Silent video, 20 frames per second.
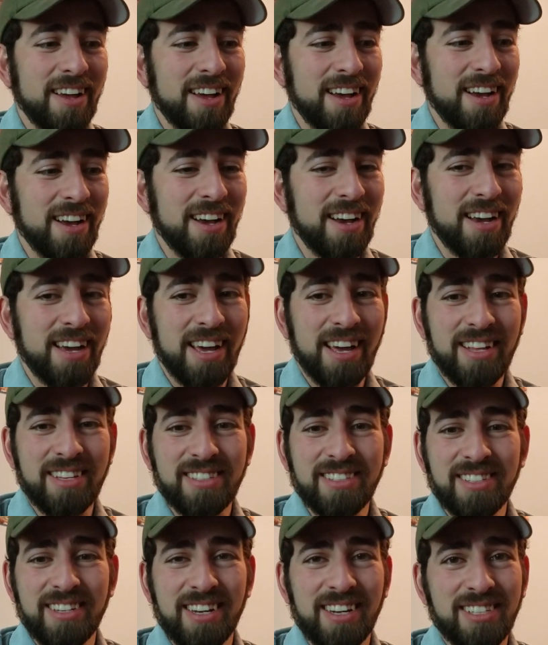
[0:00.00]

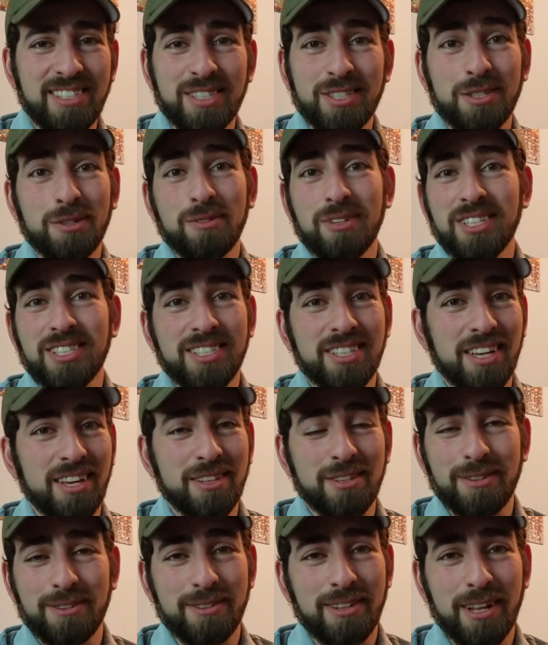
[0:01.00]
and as soon as the
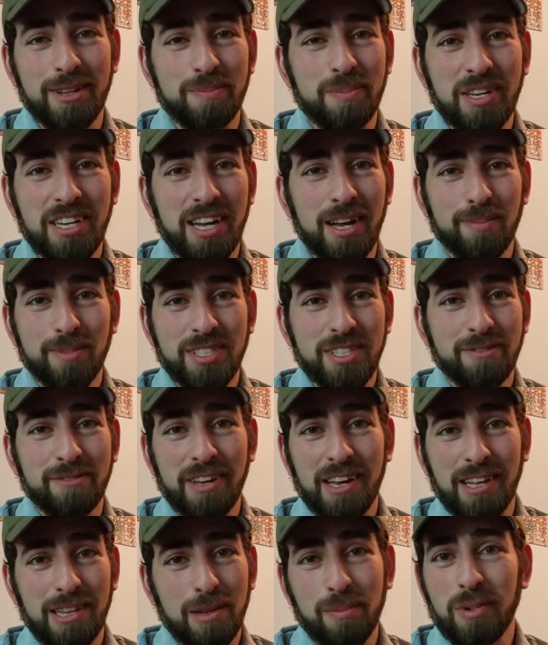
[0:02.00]
internet becomes
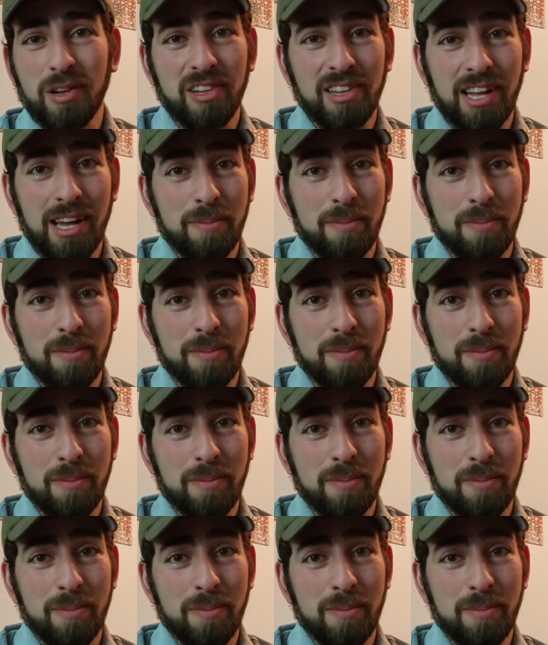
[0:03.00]
available,